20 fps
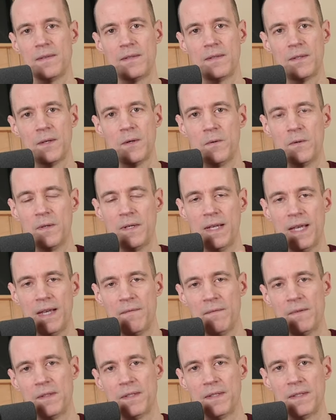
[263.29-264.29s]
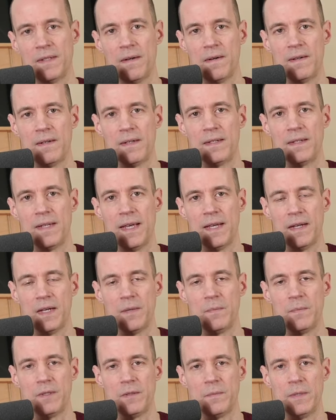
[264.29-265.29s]
toned canvas is starting to tack up
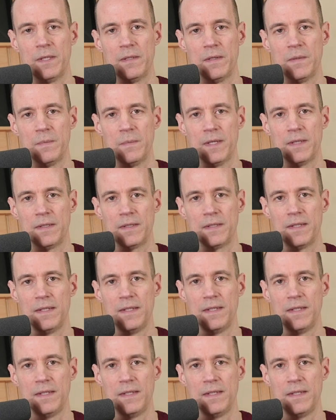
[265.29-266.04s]
a little bit too much.